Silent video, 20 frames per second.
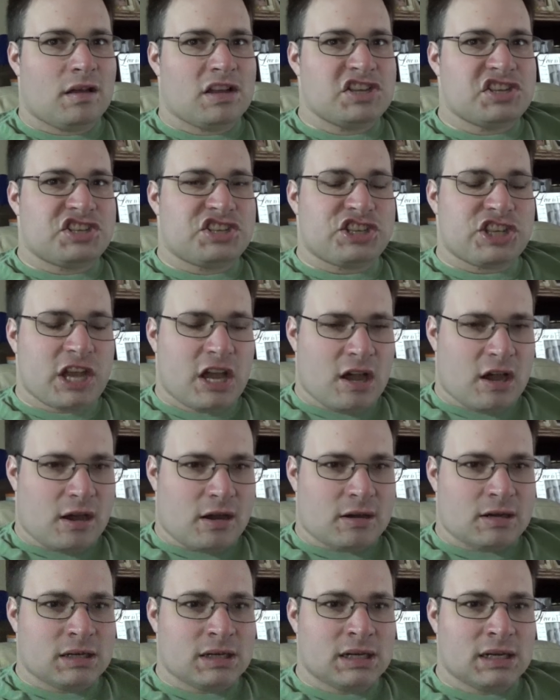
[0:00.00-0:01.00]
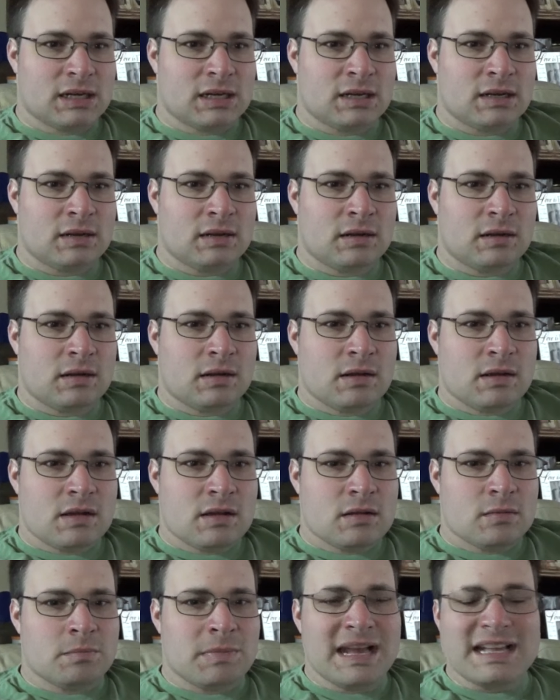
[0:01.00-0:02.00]
So,
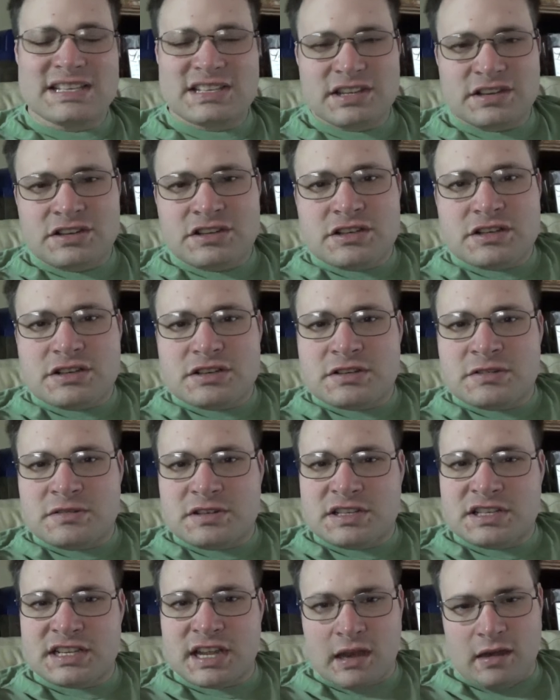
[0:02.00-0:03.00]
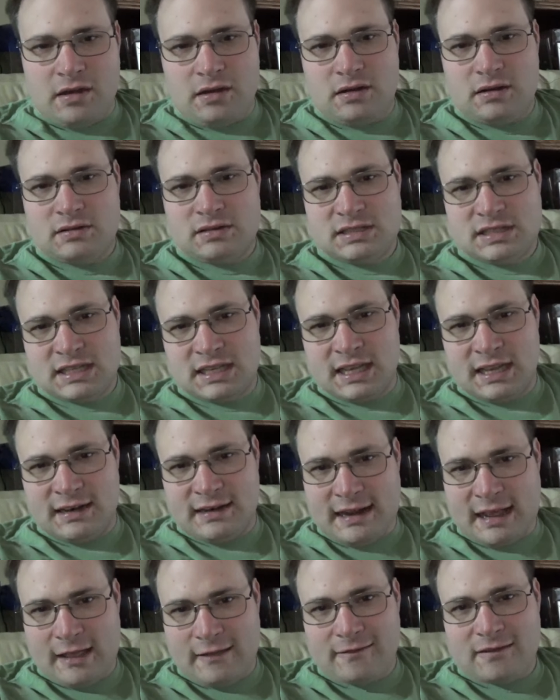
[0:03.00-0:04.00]
messengers were sent to King
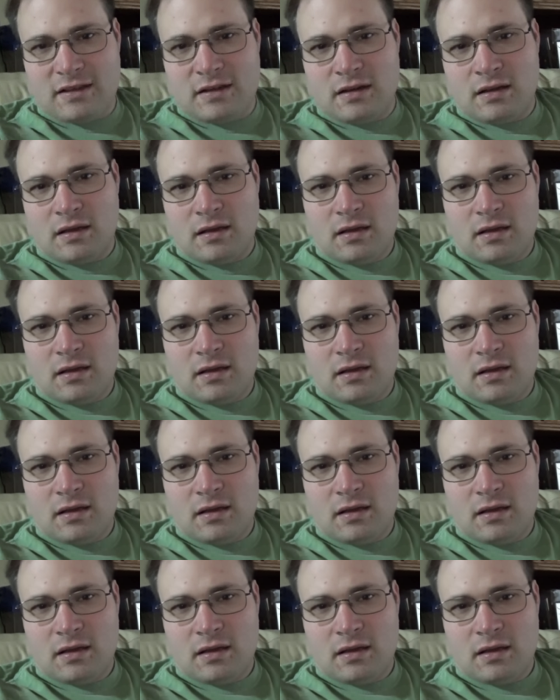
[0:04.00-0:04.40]
David.